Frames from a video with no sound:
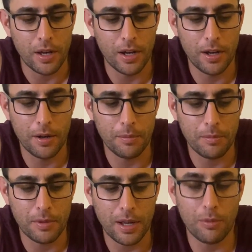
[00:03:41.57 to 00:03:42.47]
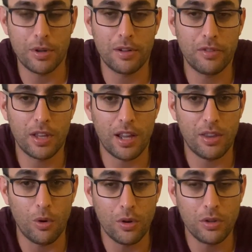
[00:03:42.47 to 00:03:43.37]
Got rid of a lot of
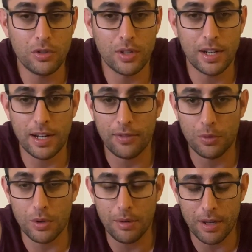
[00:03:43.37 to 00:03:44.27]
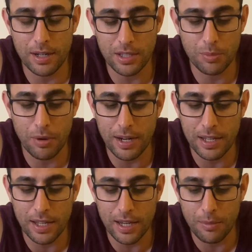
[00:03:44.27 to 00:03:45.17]
the oils, so I didn't have to worry about it
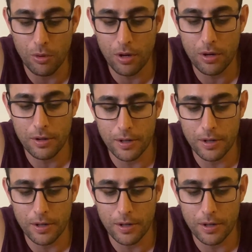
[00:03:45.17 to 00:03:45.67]
spreading anymore.